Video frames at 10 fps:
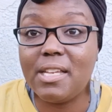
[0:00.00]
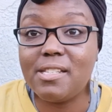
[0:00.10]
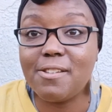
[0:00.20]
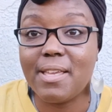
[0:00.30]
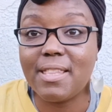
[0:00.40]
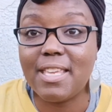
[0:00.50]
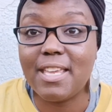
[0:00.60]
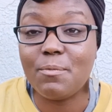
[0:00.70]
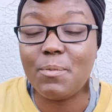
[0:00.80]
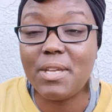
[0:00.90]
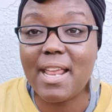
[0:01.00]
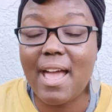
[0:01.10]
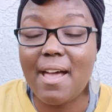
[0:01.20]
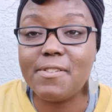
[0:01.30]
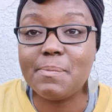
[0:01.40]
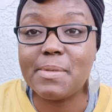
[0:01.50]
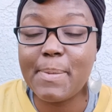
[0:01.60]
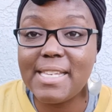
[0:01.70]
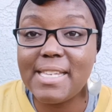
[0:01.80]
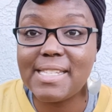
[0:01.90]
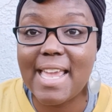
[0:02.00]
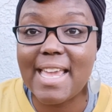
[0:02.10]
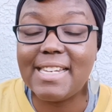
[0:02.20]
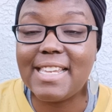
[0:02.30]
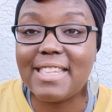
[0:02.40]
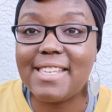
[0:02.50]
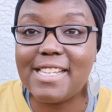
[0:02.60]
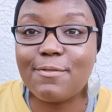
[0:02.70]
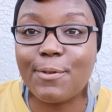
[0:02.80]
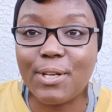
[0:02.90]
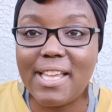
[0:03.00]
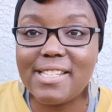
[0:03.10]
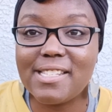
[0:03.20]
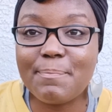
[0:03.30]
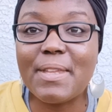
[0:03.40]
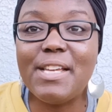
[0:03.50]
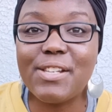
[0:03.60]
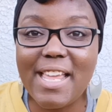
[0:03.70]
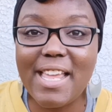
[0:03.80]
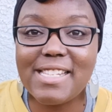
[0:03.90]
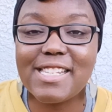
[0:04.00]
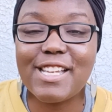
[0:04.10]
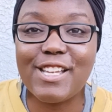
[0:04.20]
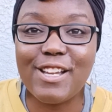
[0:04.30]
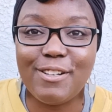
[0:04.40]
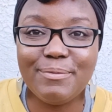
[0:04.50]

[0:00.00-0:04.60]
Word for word: so that then we can have some space and get things fertilized. So let's go.